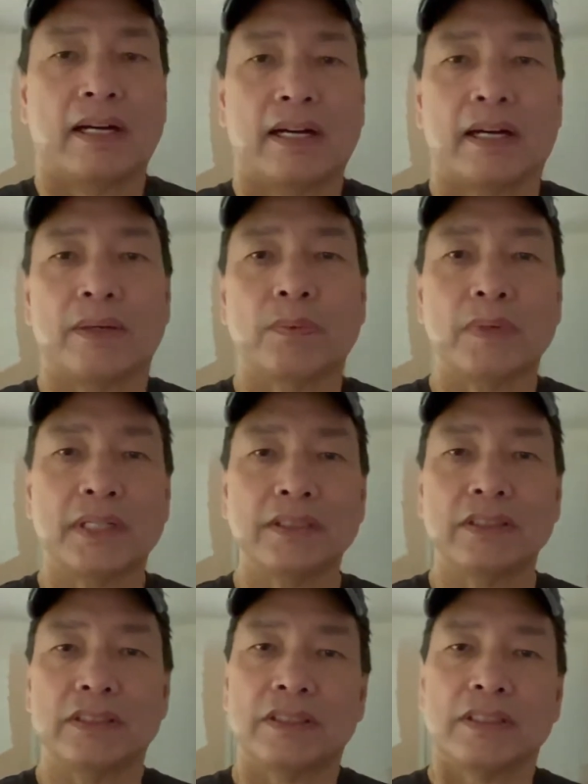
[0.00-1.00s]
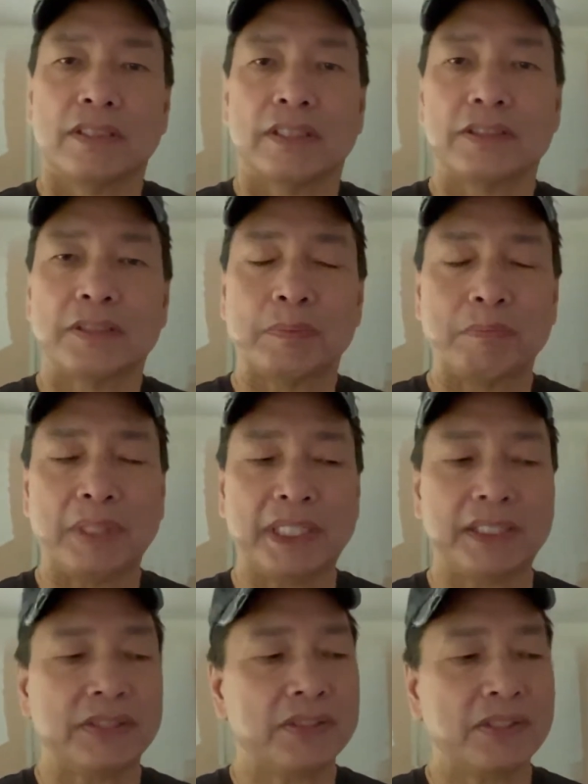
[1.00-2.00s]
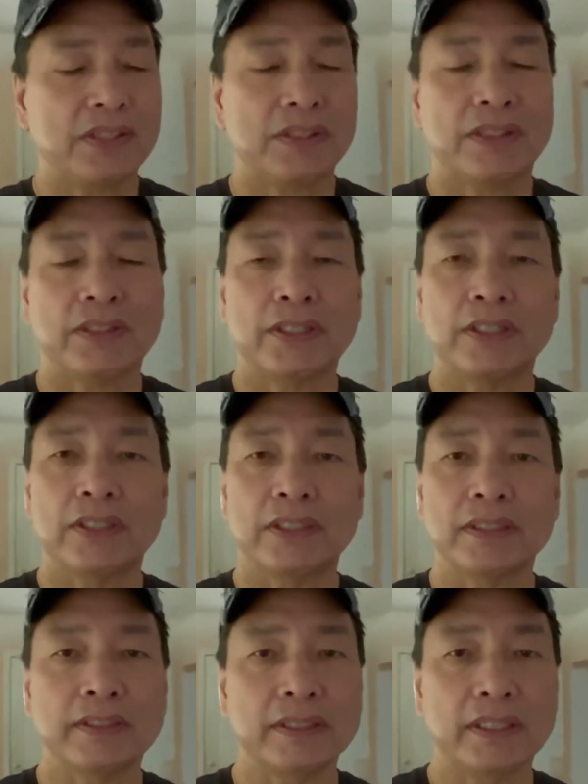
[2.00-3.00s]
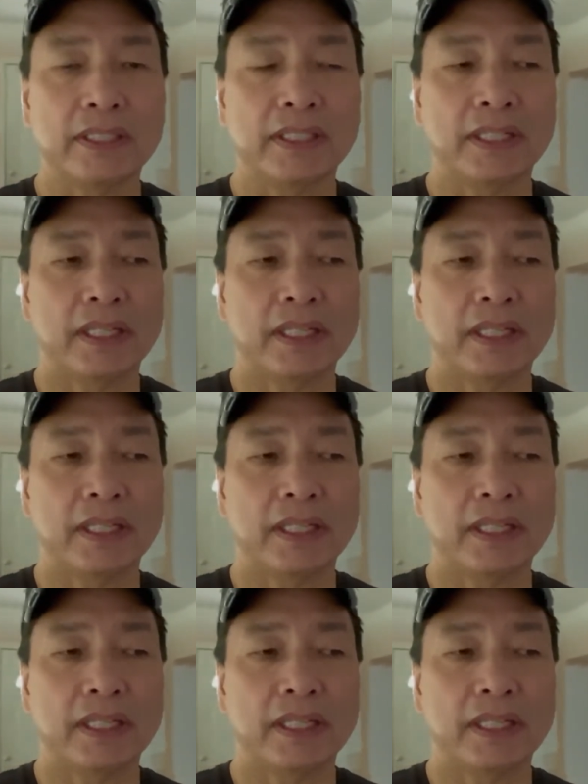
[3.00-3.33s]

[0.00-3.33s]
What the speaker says: I wanted to touch base on